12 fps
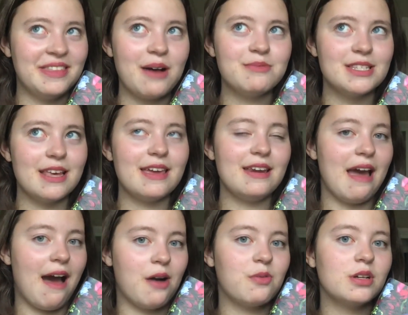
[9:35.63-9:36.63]
and that was an
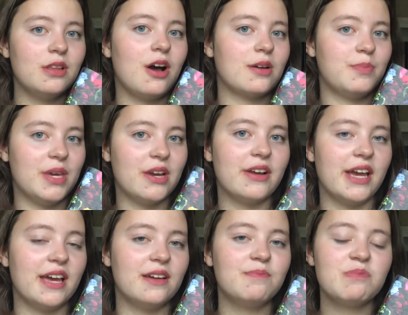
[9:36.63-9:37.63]
hour-long
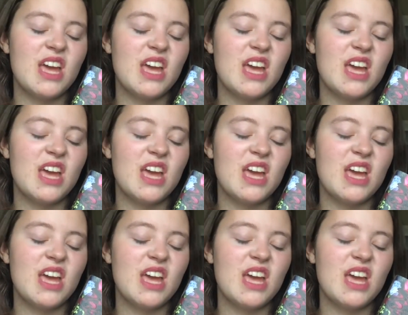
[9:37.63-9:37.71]
period.